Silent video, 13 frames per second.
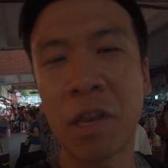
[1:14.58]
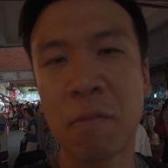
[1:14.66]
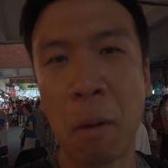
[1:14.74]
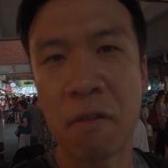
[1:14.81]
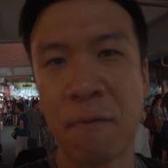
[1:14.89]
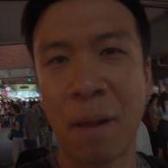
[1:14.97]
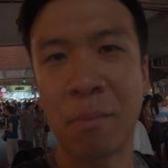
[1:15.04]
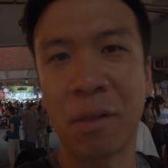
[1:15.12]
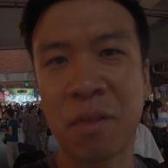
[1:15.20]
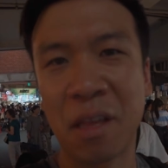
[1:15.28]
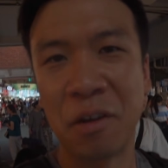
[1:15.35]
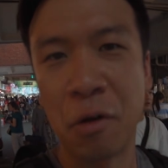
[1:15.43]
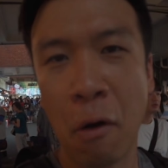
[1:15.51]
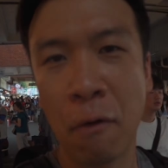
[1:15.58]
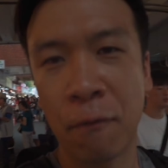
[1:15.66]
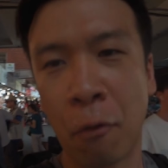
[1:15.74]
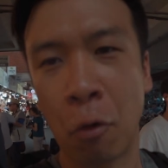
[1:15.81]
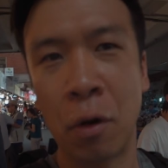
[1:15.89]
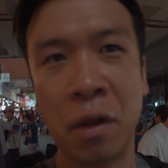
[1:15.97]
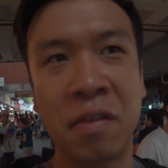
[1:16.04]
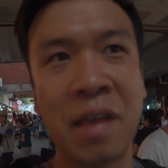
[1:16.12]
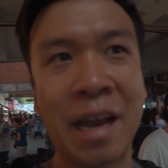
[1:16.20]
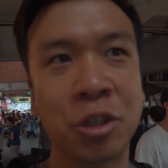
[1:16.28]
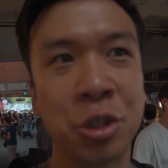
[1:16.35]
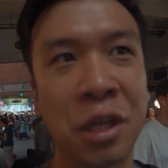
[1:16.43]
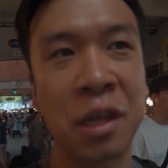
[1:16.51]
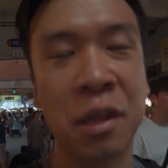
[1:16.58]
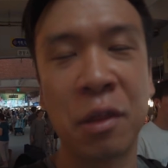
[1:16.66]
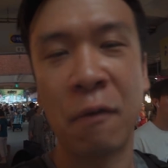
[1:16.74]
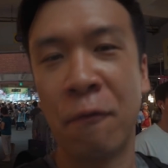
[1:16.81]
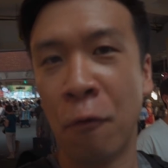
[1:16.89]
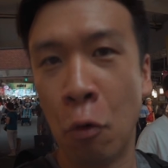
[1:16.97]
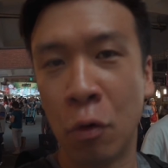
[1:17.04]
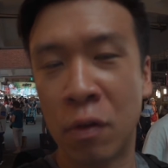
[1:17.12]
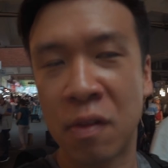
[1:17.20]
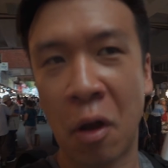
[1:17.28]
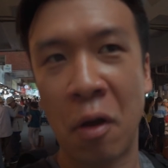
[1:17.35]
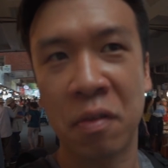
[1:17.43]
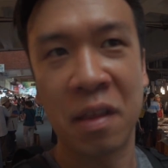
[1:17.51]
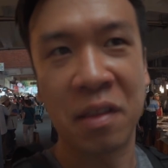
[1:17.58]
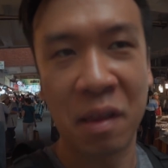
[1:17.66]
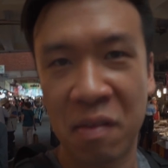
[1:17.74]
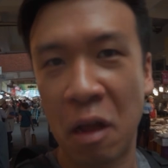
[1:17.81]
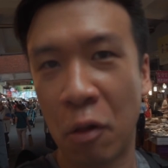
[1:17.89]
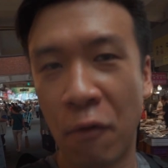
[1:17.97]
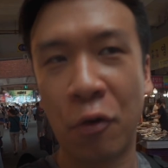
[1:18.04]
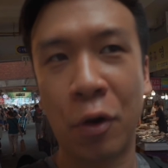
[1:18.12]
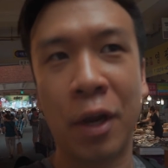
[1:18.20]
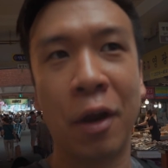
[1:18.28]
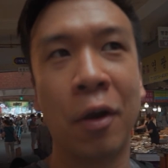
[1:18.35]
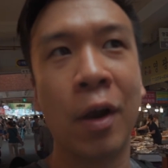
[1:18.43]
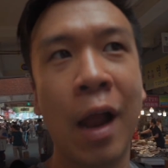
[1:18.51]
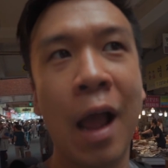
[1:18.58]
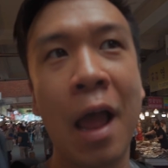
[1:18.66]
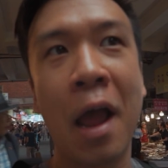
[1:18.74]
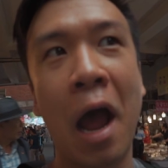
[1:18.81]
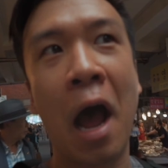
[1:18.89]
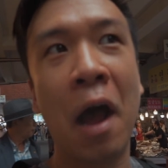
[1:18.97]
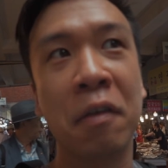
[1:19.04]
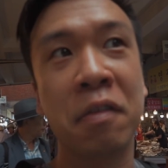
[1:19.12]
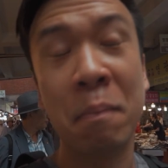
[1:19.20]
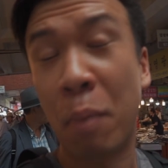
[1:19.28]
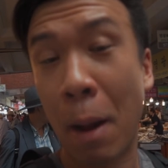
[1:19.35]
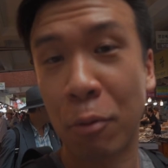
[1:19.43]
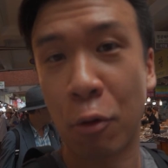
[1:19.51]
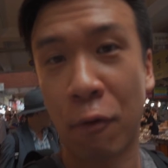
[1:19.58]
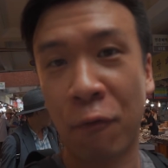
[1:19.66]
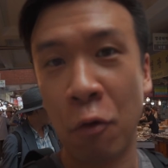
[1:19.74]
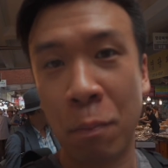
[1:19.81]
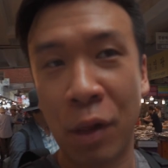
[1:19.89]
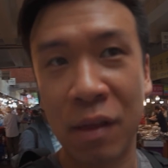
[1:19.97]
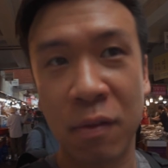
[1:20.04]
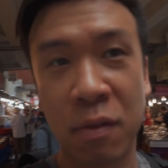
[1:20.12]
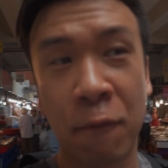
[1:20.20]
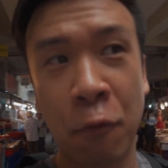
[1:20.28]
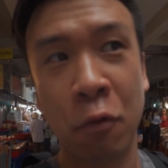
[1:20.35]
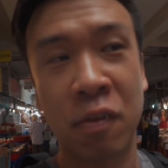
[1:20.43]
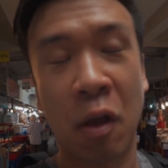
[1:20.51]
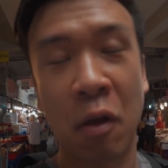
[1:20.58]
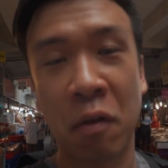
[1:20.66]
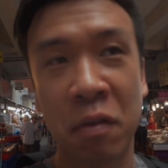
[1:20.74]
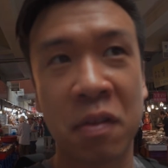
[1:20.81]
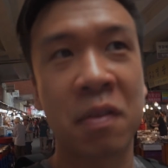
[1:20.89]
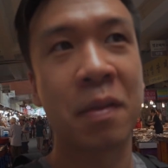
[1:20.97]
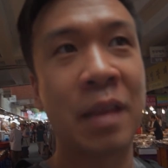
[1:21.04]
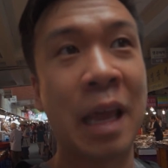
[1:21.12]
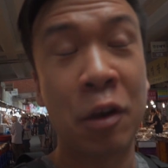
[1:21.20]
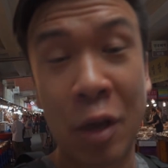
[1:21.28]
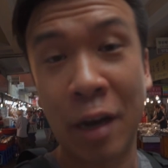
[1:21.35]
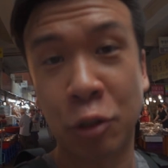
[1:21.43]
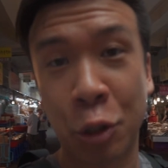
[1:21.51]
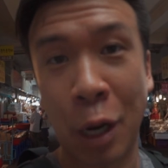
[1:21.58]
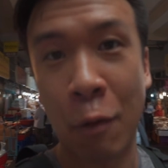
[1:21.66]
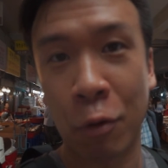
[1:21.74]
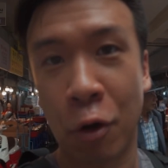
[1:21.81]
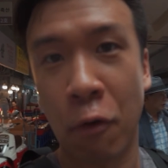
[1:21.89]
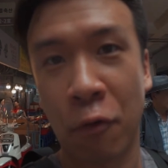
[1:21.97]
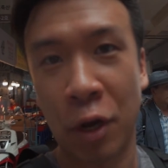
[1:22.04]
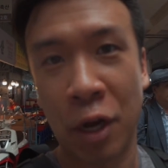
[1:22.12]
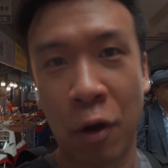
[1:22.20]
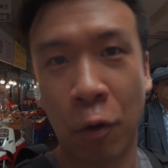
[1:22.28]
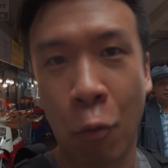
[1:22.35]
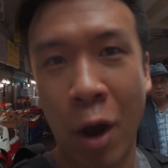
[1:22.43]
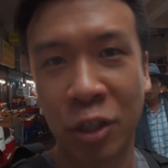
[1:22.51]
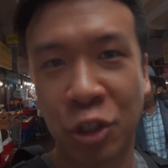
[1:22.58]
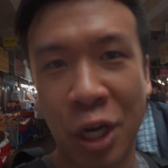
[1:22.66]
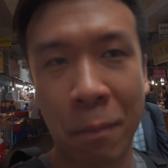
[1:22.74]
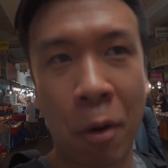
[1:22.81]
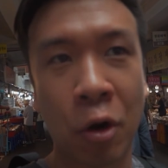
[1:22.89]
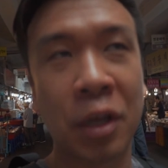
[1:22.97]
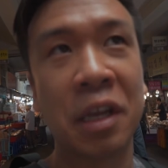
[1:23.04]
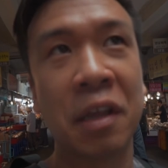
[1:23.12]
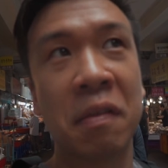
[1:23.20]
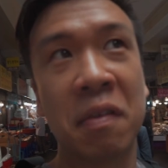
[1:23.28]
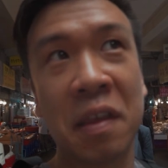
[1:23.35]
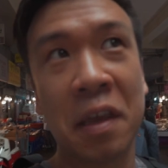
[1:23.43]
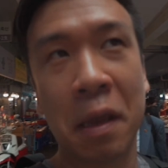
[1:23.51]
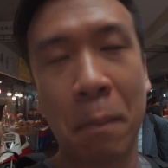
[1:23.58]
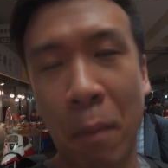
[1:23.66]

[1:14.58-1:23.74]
it's most famously known for is actually the food stalls that they sell over here. Some popular food stalls that you gotta try when you're over here in Gwangjang Market is the